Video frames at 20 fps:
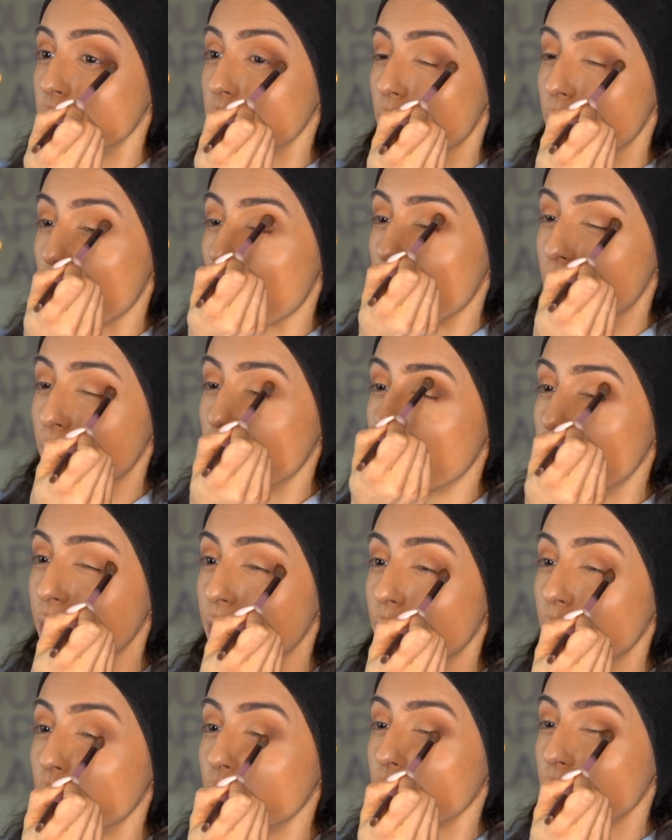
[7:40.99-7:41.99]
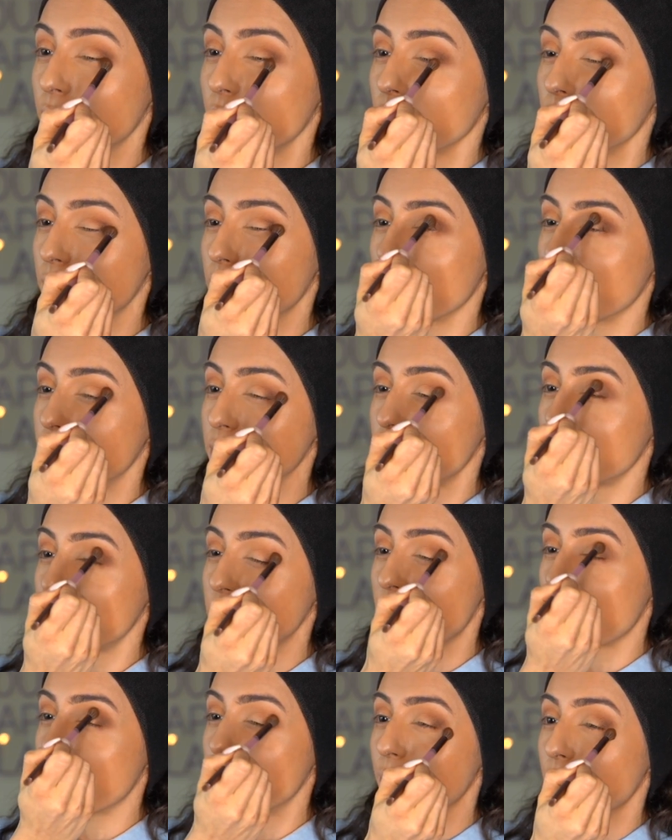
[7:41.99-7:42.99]
somehow it'll end up looking good, and I
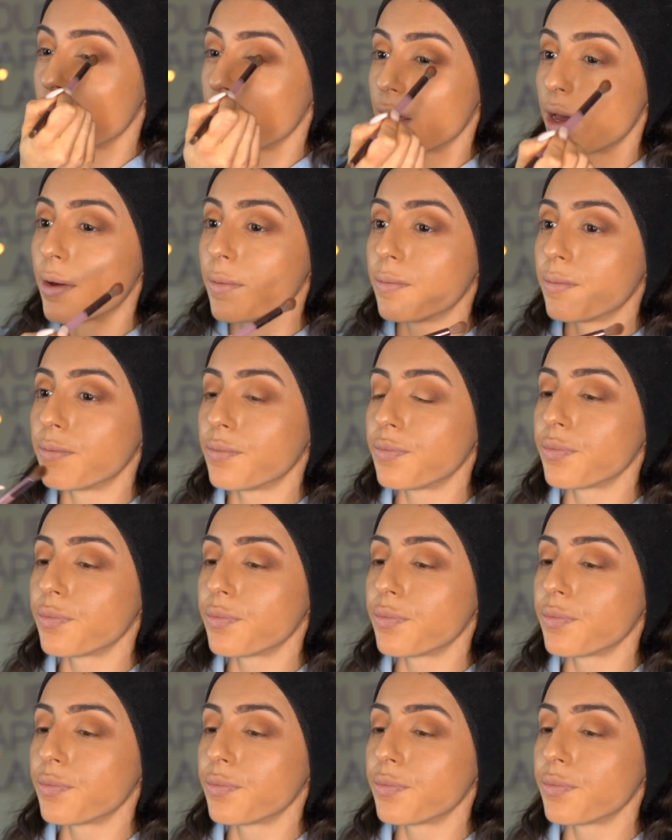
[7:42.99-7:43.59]
stand by that.